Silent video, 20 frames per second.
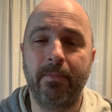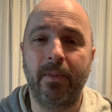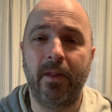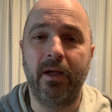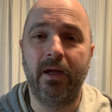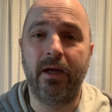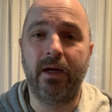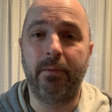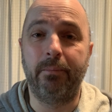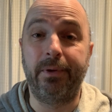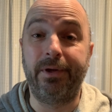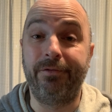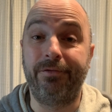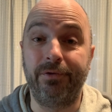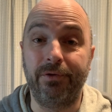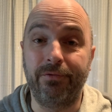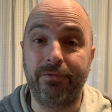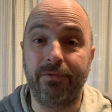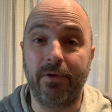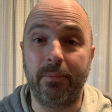Um, if
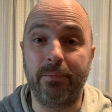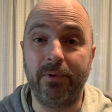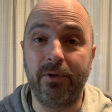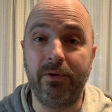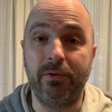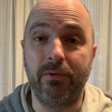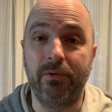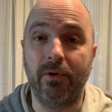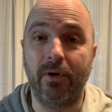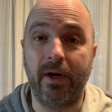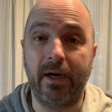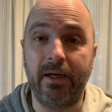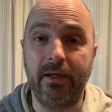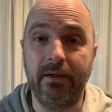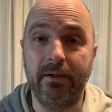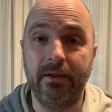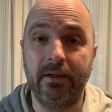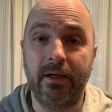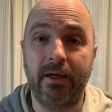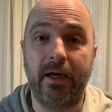you're from the
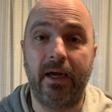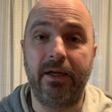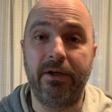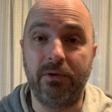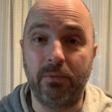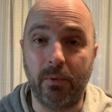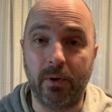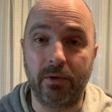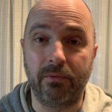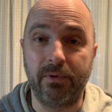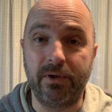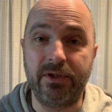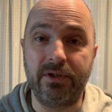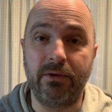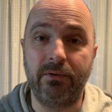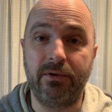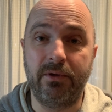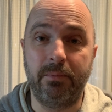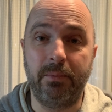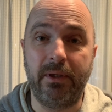Ukraine and you want to reach
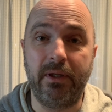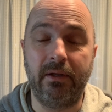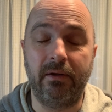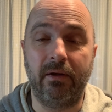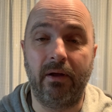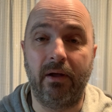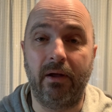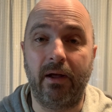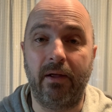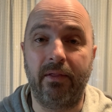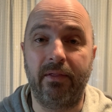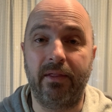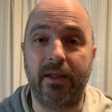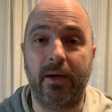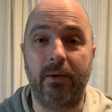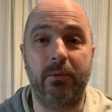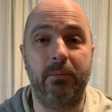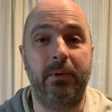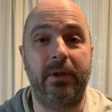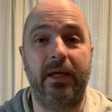out to me,
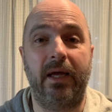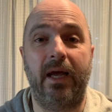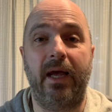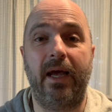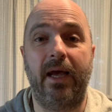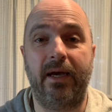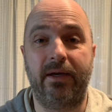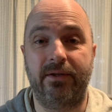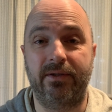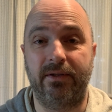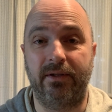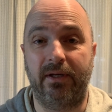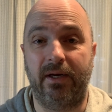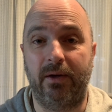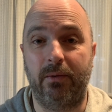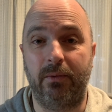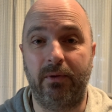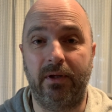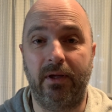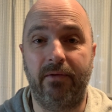that would be excellent. I
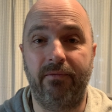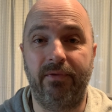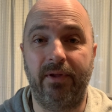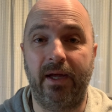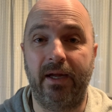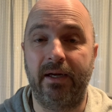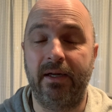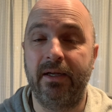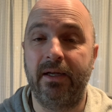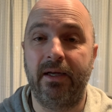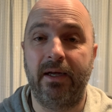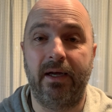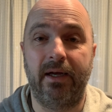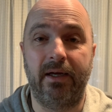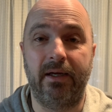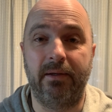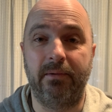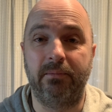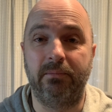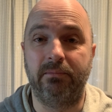would love that.
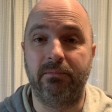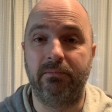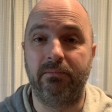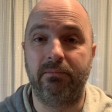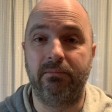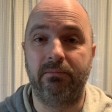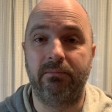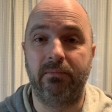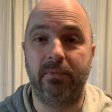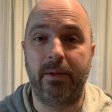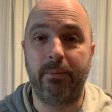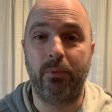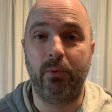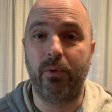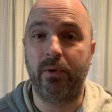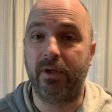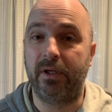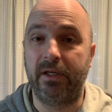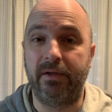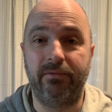Um, maybe
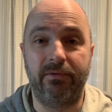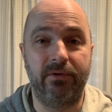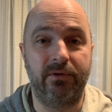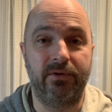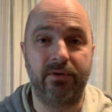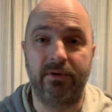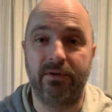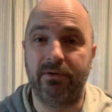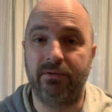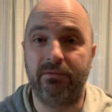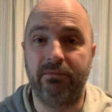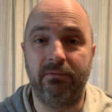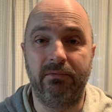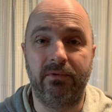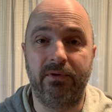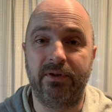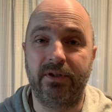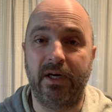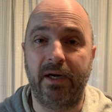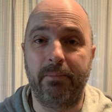we can even
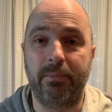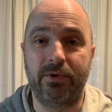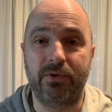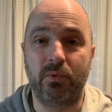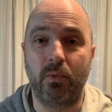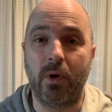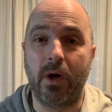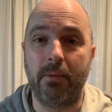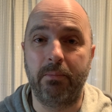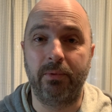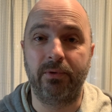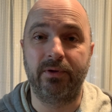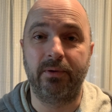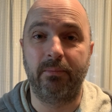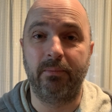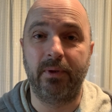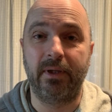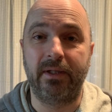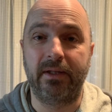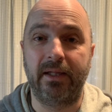set up a swap or
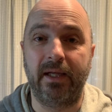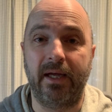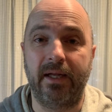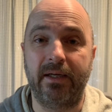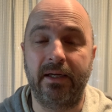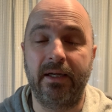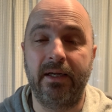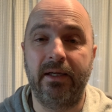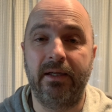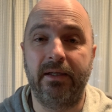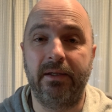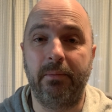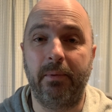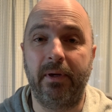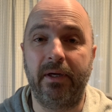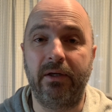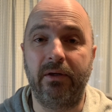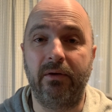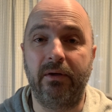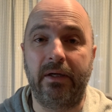something like that,
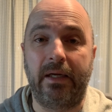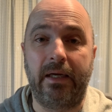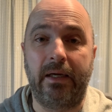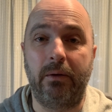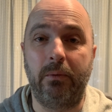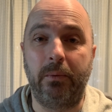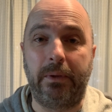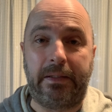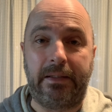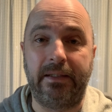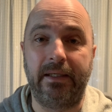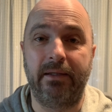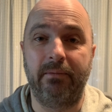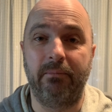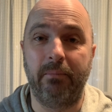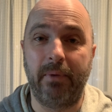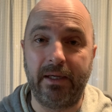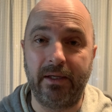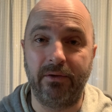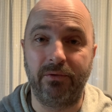depending on how we can get
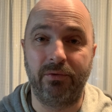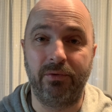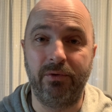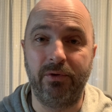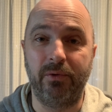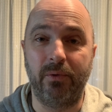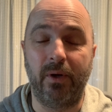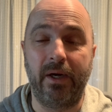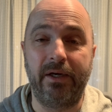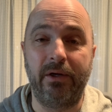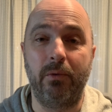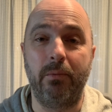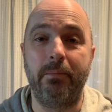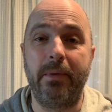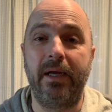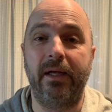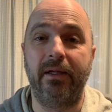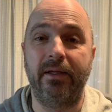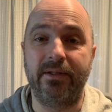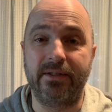mail to you. I know
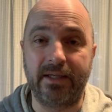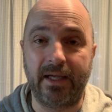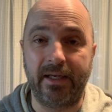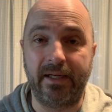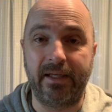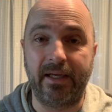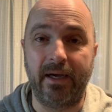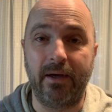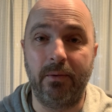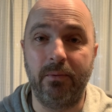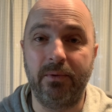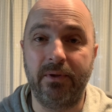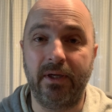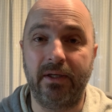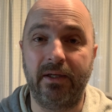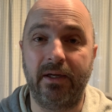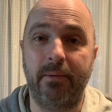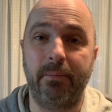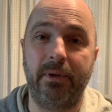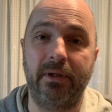mail is getting out
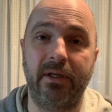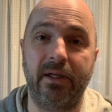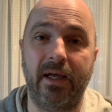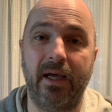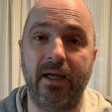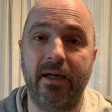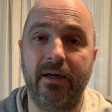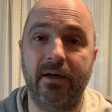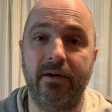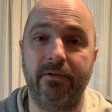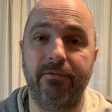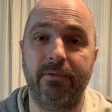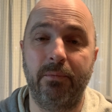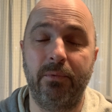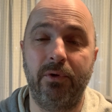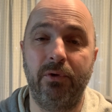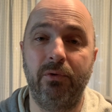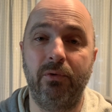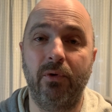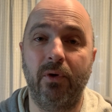and coming to Canada from the
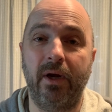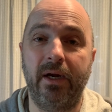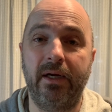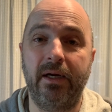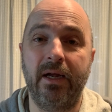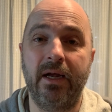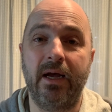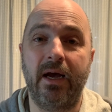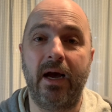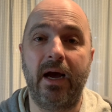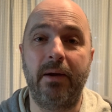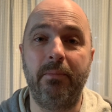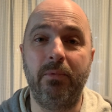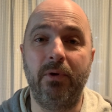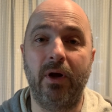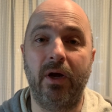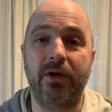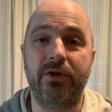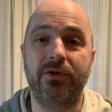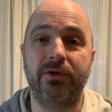Ukraine. I'm
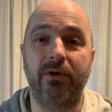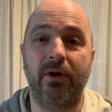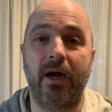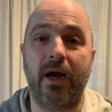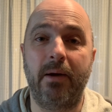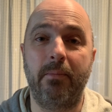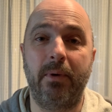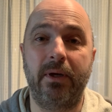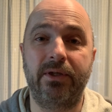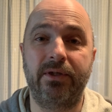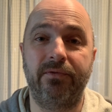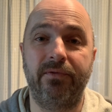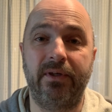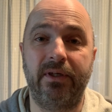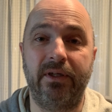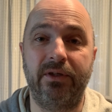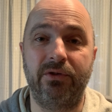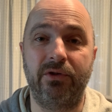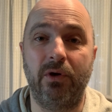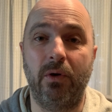not sure how much of it
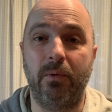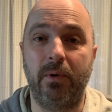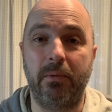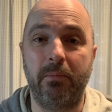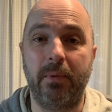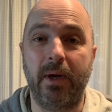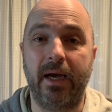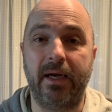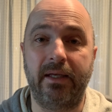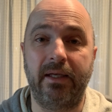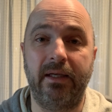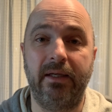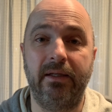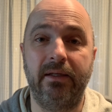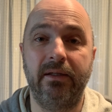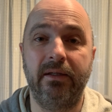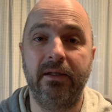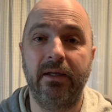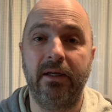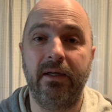is going back
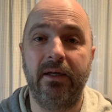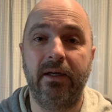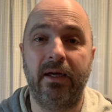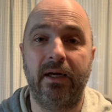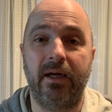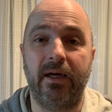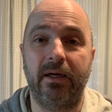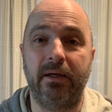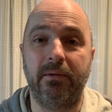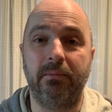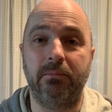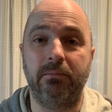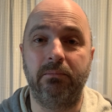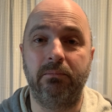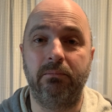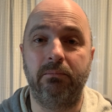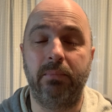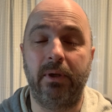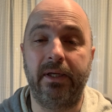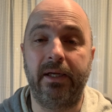in. Um,
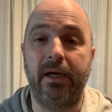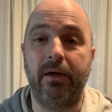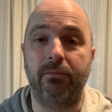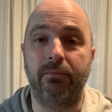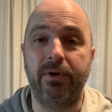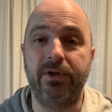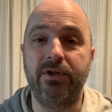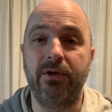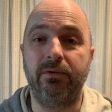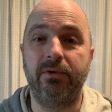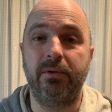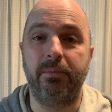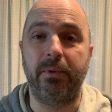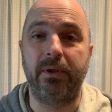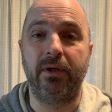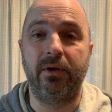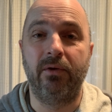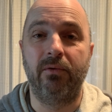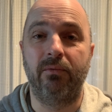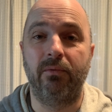but yeah, reach out to
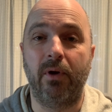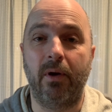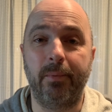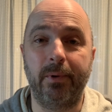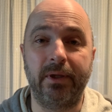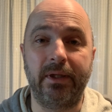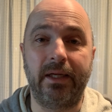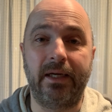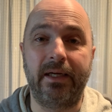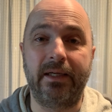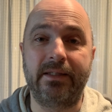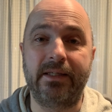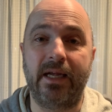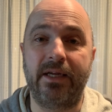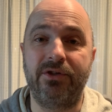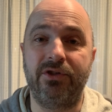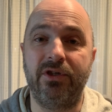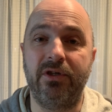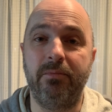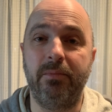me, robertlennox
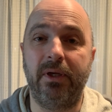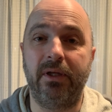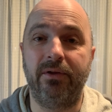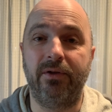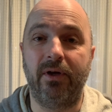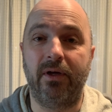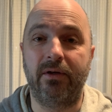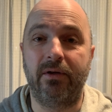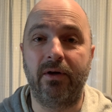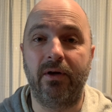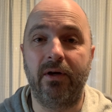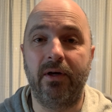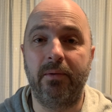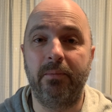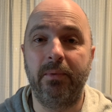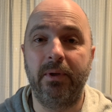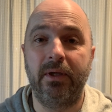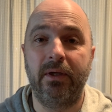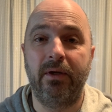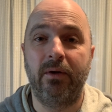at
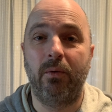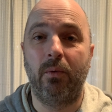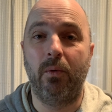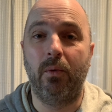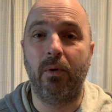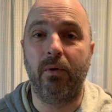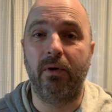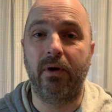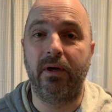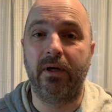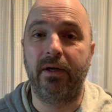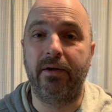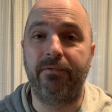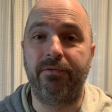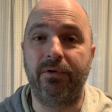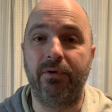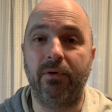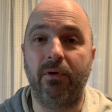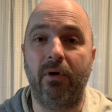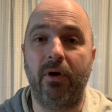gmail.com, or uh,
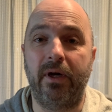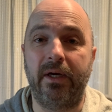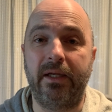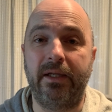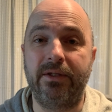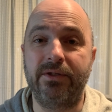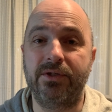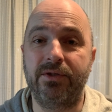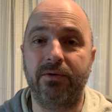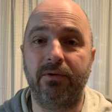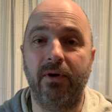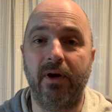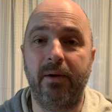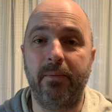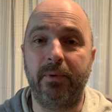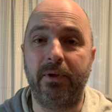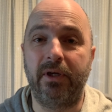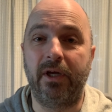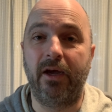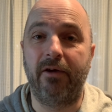if you're on Instagram
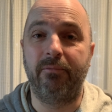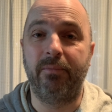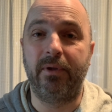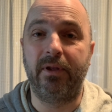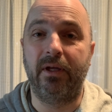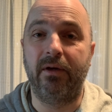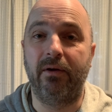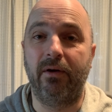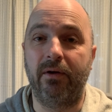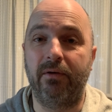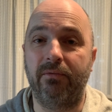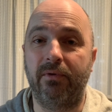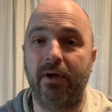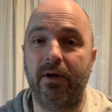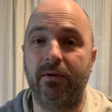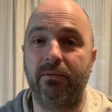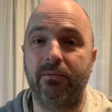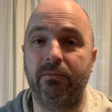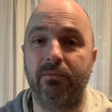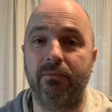and you have me there at
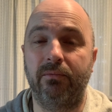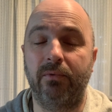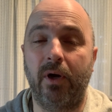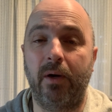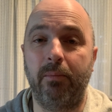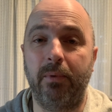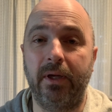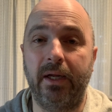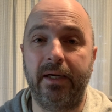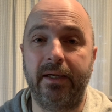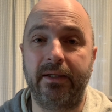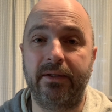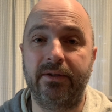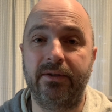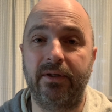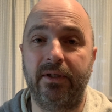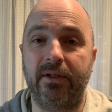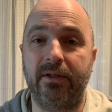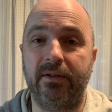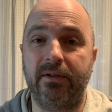uh, Rob
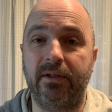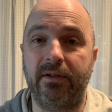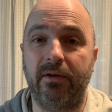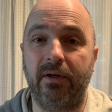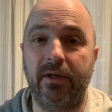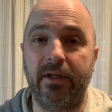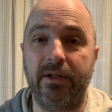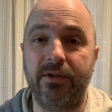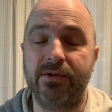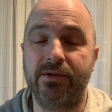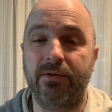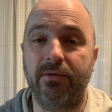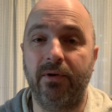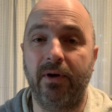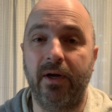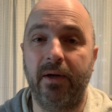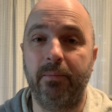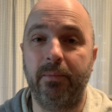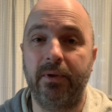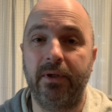Lennox on
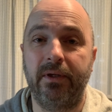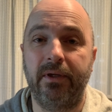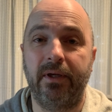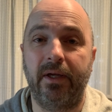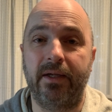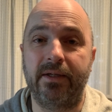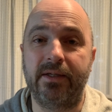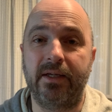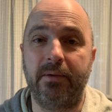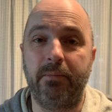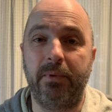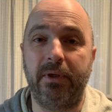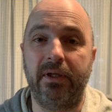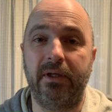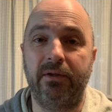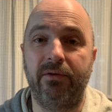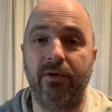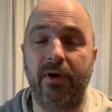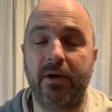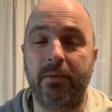Instagram, send me a
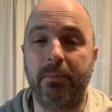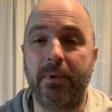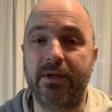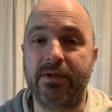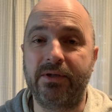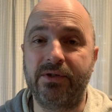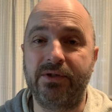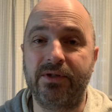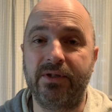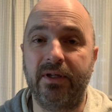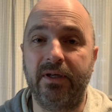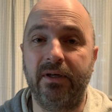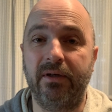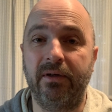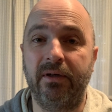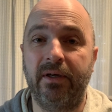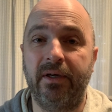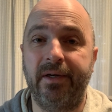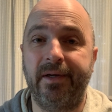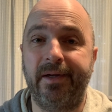direct message
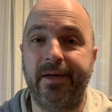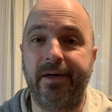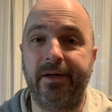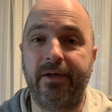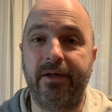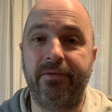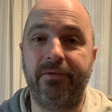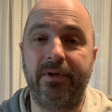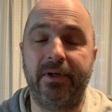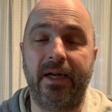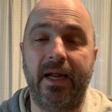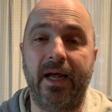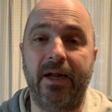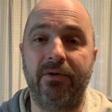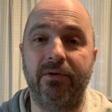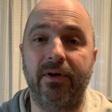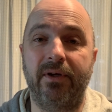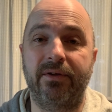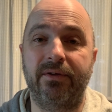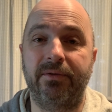there and I'll give you an
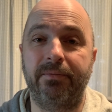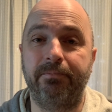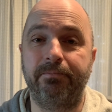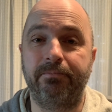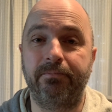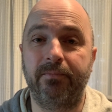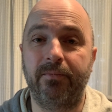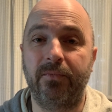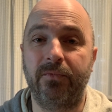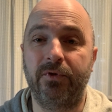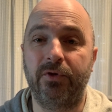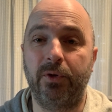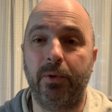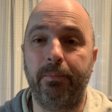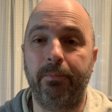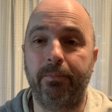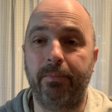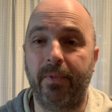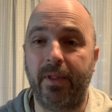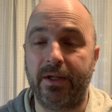address.
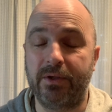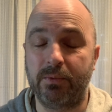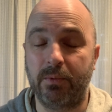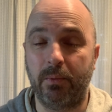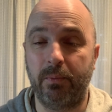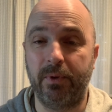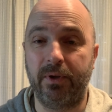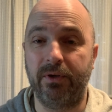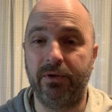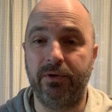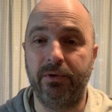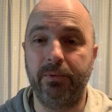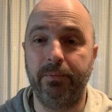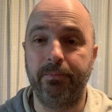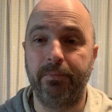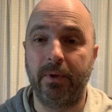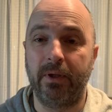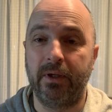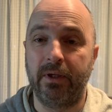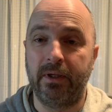So that's what we can do.
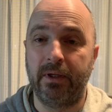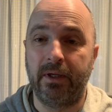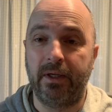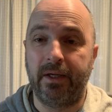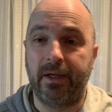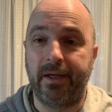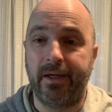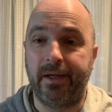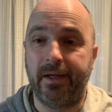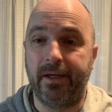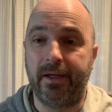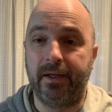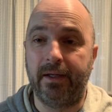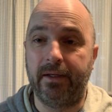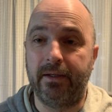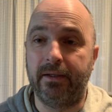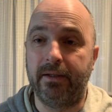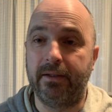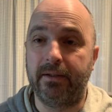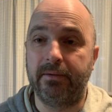
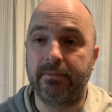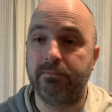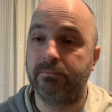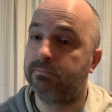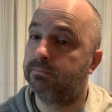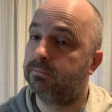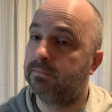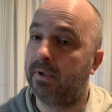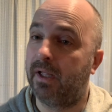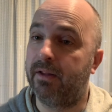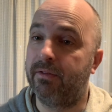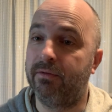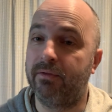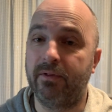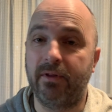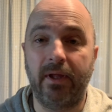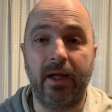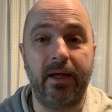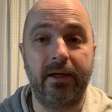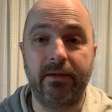And uh, other than
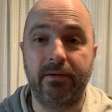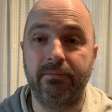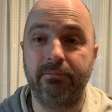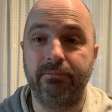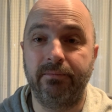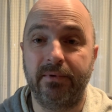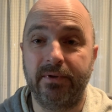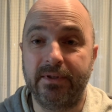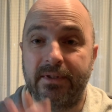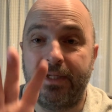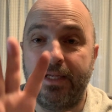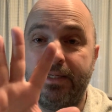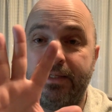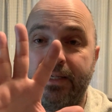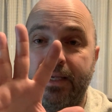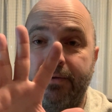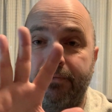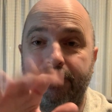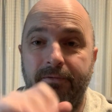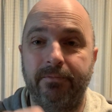that, stay
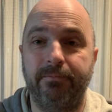safe.